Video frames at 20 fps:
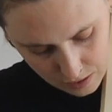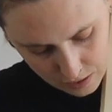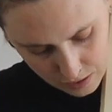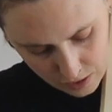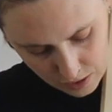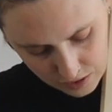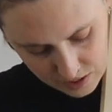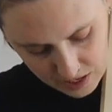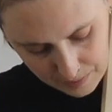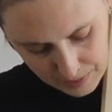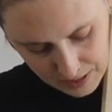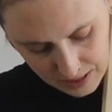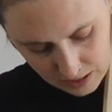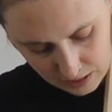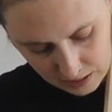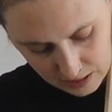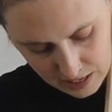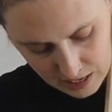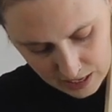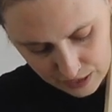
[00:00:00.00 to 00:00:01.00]
Not taping the
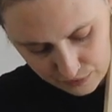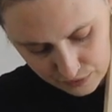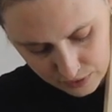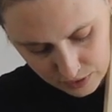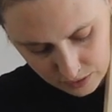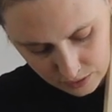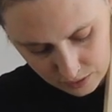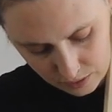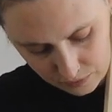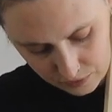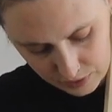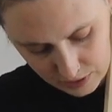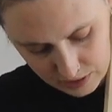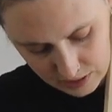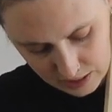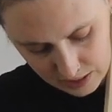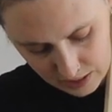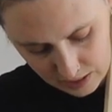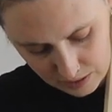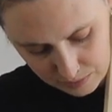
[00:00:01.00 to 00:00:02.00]
leaves,
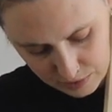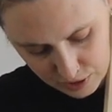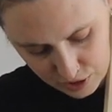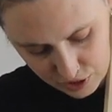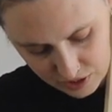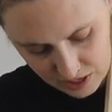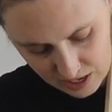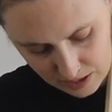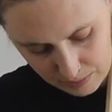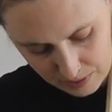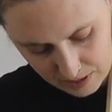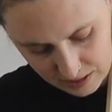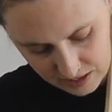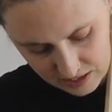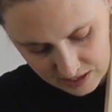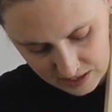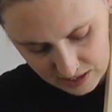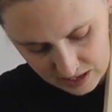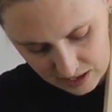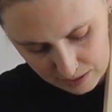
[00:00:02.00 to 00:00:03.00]
obviously, I'm just taping
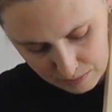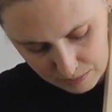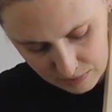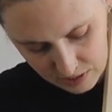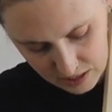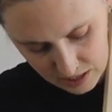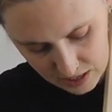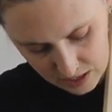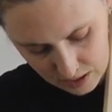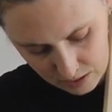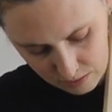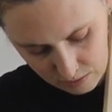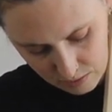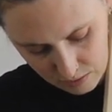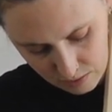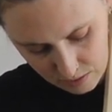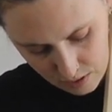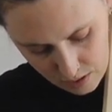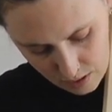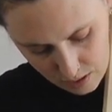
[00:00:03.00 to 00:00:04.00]
the stems
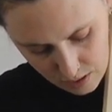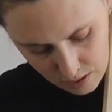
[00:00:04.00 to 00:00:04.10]
down.